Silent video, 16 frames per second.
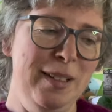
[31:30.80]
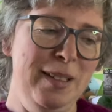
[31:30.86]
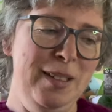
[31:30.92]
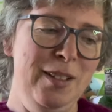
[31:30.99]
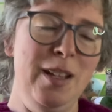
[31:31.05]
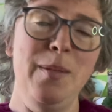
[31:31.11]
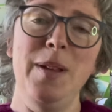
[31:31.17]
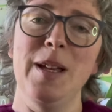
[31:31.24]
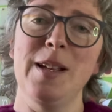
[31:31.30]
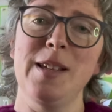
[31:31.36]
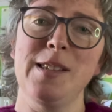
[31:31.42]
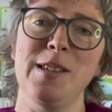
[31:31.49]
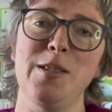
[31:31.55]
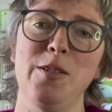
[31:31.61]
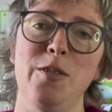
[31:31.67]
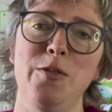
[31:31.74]
Jamie has a
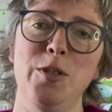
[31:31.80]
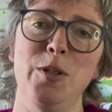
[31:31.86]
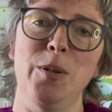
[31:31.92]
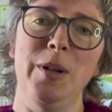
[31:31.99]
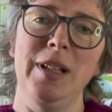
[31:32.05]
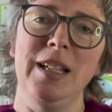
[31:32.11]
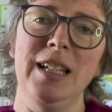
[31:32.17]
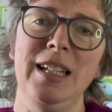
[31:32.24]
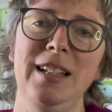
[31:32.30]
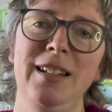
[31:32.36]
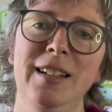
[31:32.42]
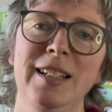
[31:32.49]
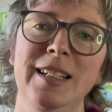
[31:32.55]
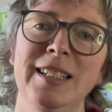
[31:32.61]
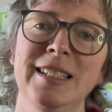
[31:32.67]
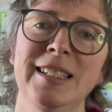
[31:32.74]
soft toy that he
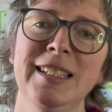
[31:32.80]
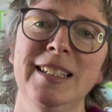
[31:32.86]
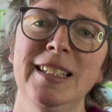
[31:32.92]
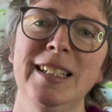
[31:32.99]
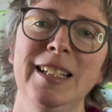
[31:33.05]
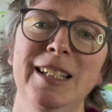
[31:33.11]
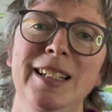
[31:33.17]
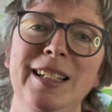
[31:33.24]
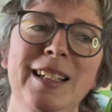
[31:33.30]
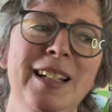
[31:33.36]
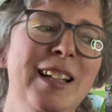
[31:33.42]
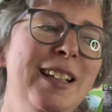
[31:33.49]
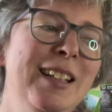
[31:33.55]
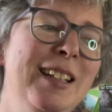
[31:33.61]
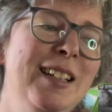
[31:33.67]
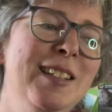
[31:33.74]
likes. I
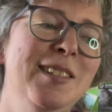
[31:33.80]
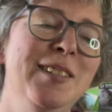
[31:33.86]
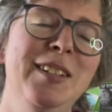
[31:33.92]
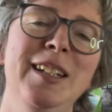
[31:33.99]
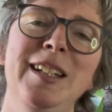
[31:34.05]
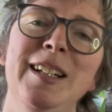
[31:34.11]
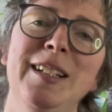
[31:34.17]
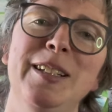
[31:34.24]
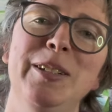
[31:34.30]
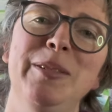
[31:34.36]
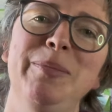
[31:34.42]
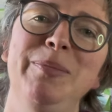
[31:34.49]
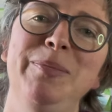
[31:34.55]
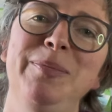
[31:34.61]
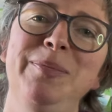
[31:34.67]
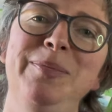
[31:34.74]
think he's looking at
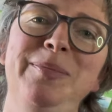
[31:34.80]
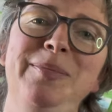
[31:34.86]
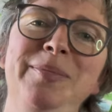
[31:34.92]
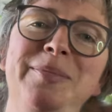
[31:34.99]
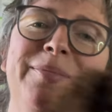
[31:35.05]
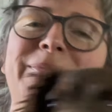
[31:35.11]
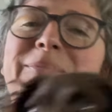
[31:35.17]
it.